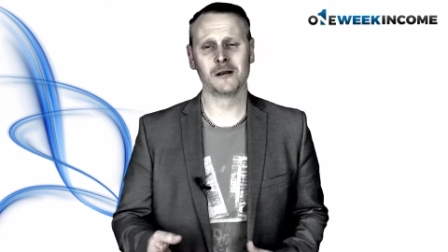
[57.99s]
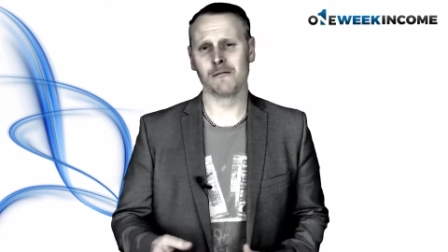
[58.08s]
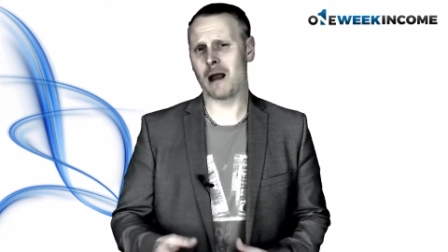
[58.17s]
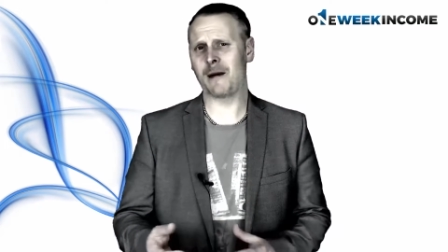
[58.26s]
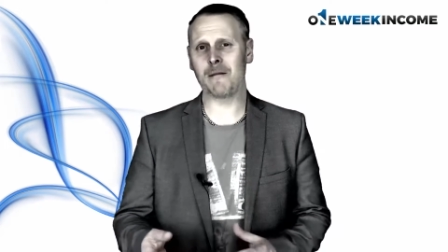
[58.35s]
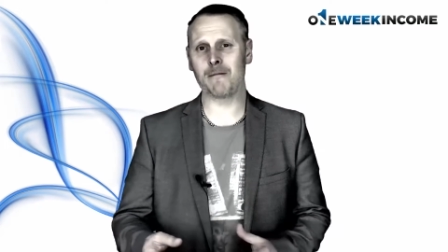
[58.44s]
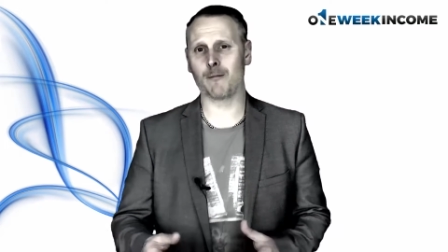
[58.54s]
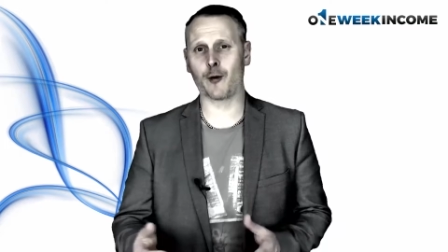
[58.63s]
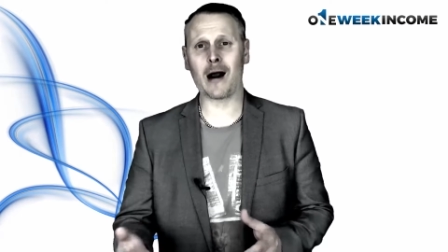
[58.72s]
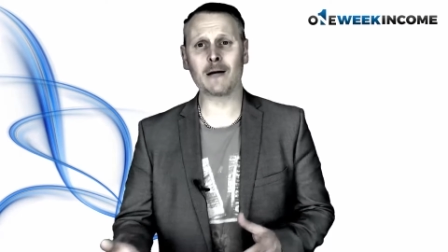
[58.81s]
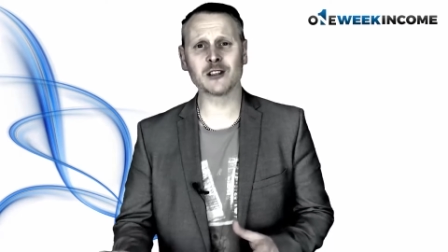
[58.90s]
maybe
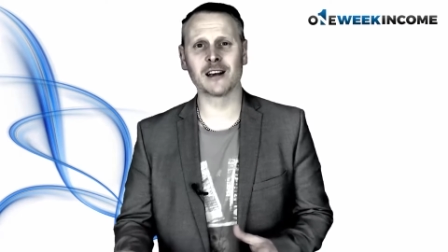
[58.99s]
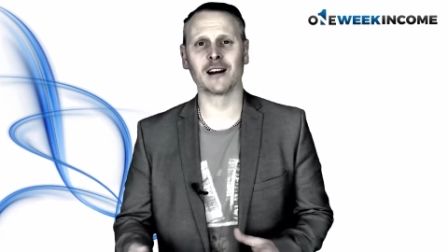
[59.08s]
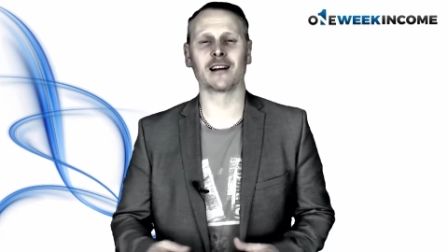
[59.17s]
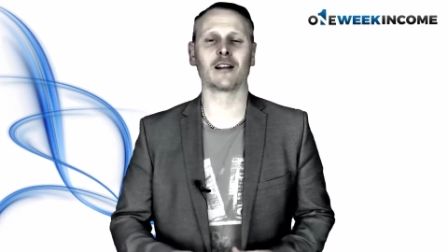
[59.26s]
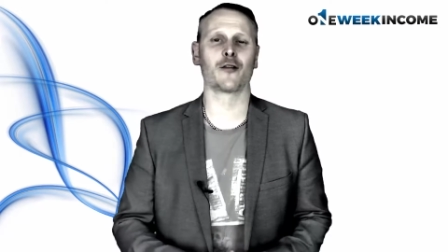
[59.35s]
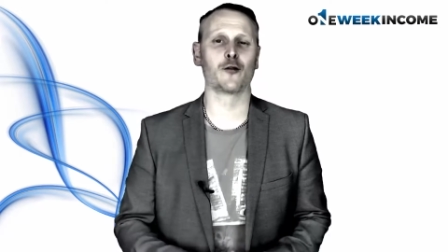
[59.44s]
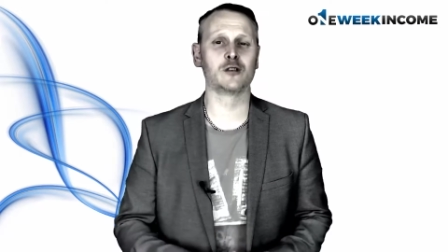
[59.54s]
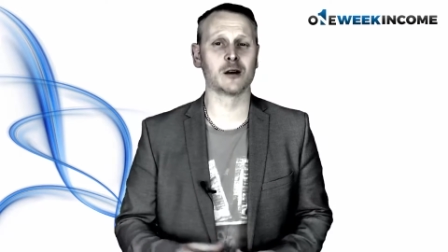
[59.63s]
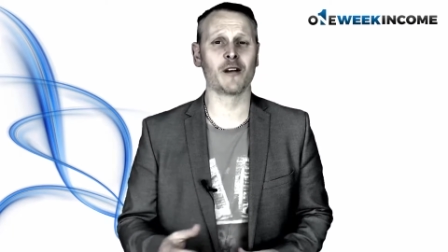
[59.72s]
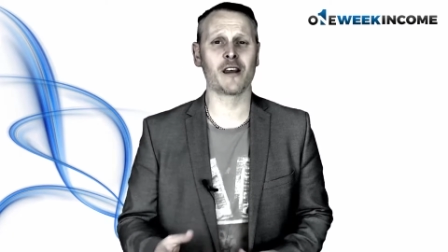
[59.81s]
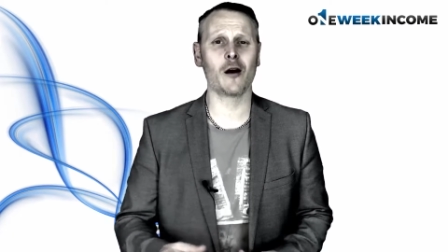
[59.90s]
browsing a little through
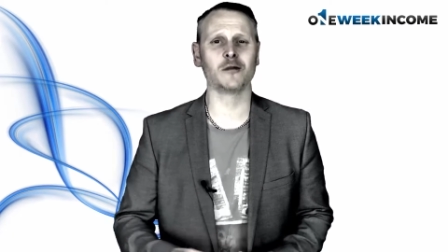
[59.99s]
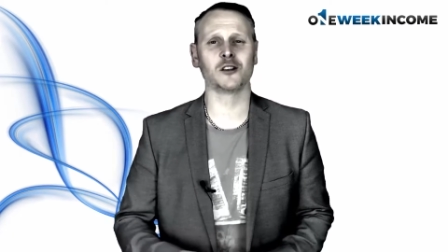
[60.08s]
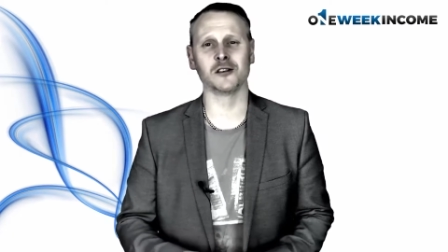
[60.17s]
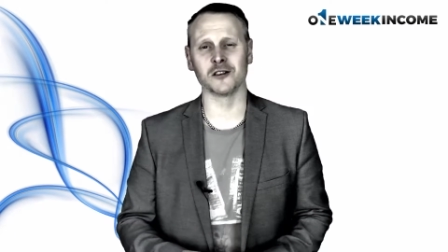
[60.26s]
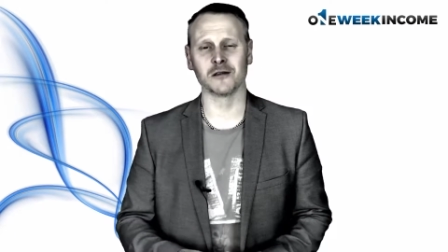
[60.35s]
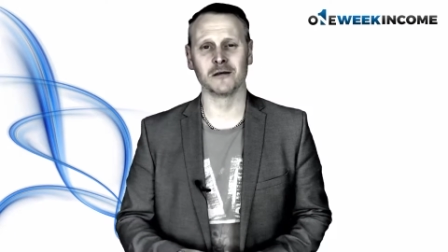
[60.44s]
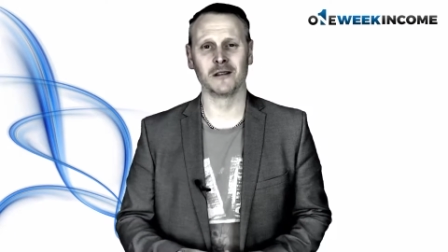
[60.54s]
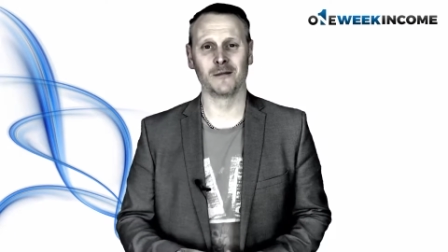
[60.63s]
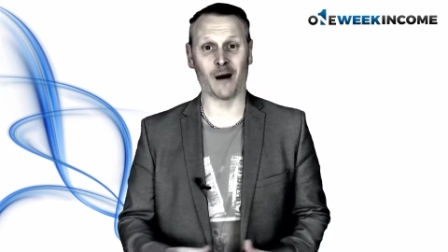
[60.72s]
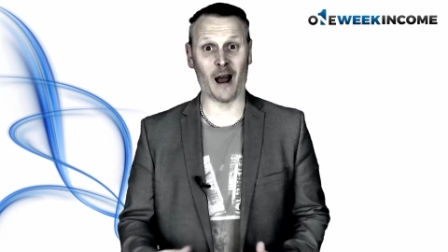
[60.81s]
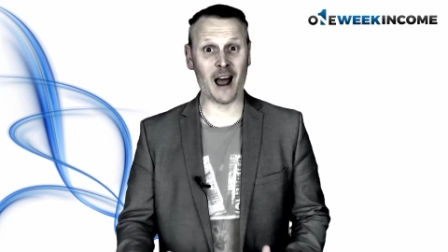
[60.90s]
some of the options,
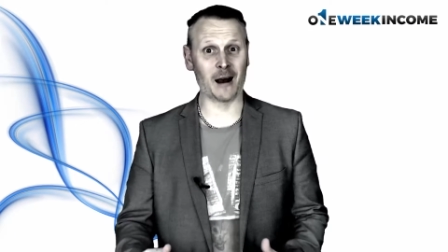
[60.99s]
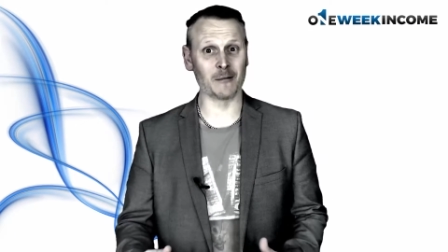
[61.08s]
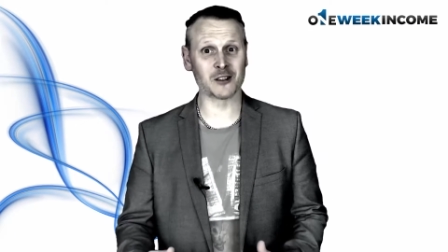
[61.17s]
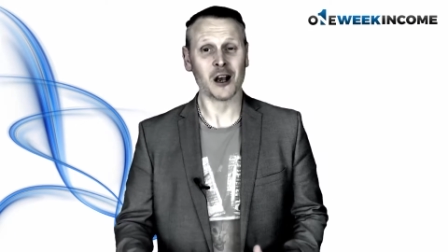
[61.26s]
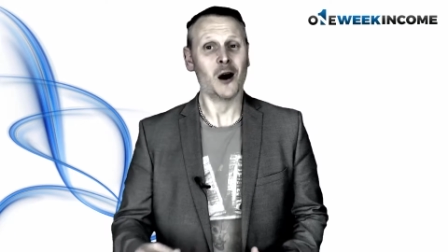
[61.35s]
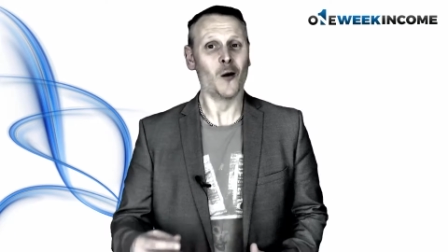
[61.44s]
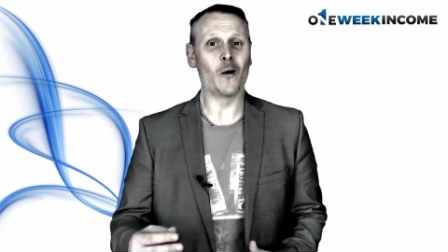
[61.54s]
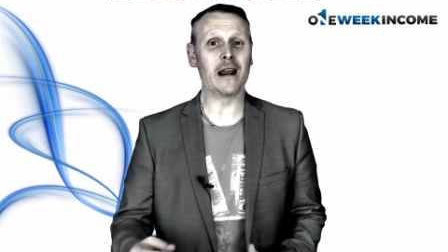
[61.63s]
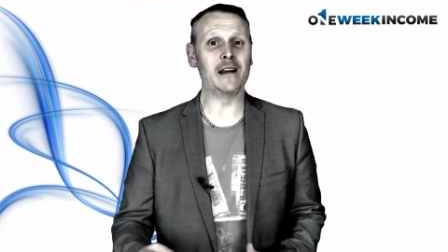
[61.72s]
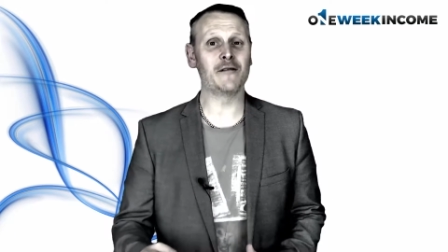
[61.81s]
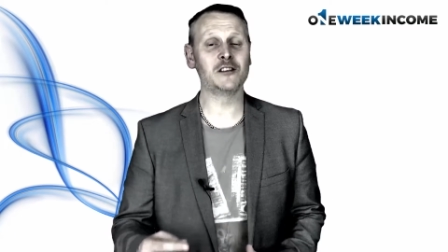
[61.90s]
Perhaps
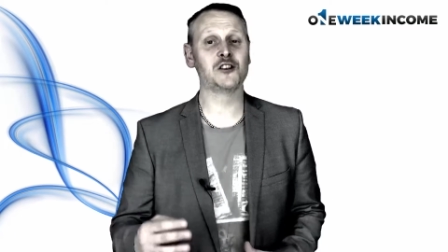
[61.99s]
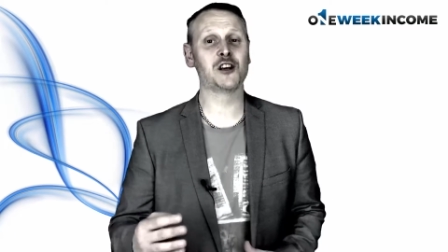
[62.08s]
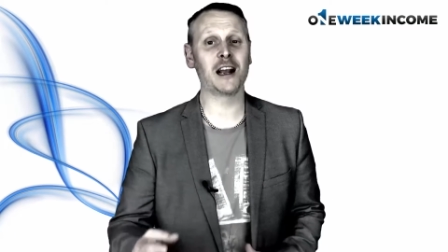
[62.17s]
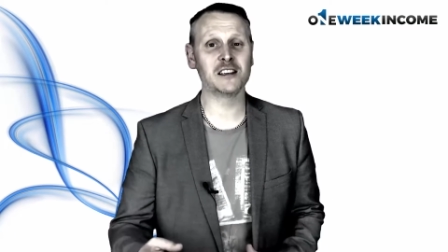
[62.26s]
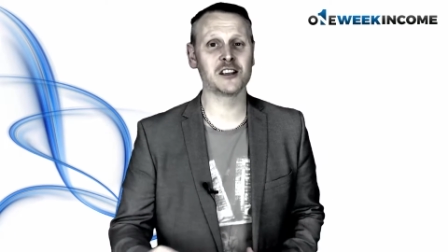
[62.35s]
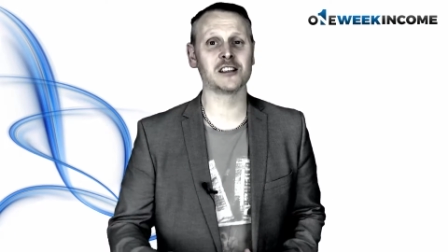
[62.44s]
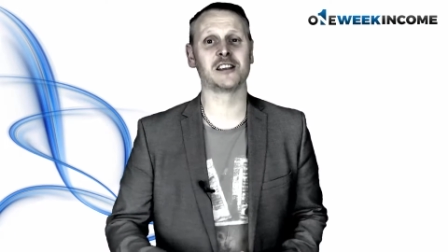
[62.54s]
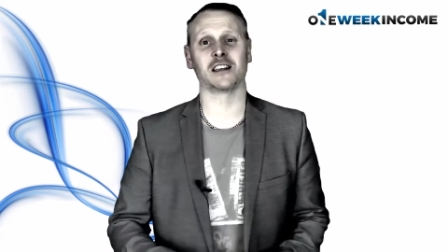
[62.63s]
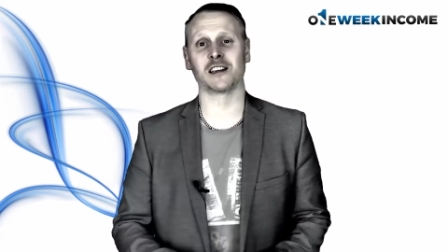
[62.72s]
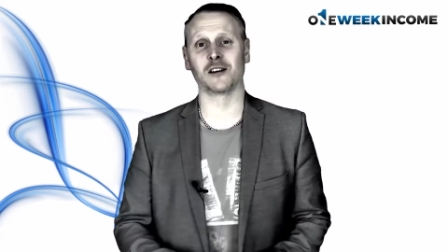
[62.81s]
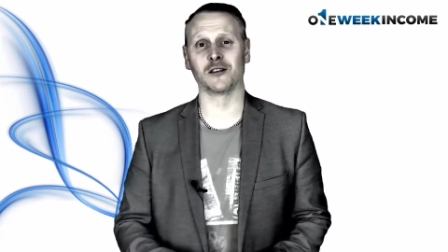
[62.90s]
we even changed a
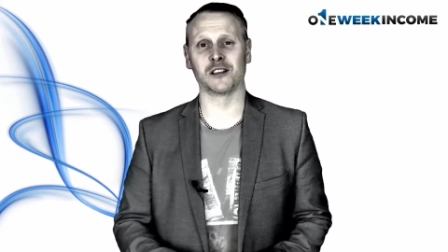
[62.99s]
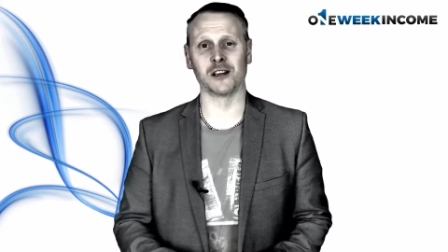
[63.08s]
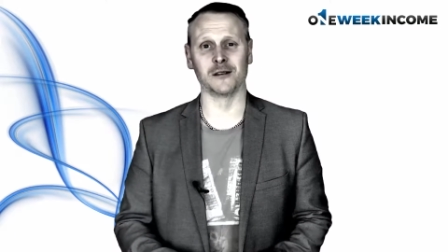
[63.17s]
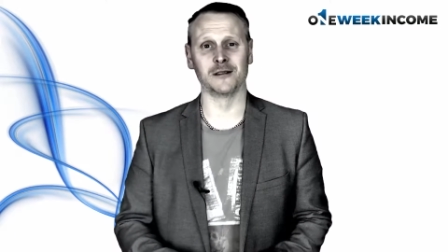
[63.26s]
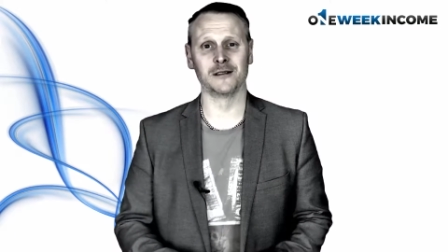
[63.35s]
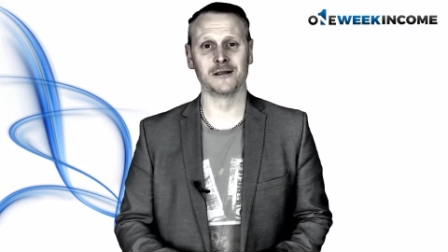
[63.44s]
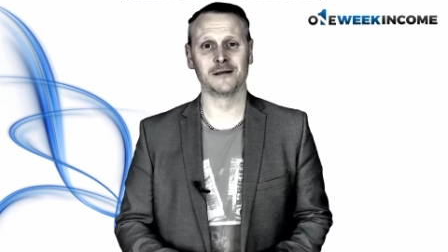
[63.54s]
setting or two.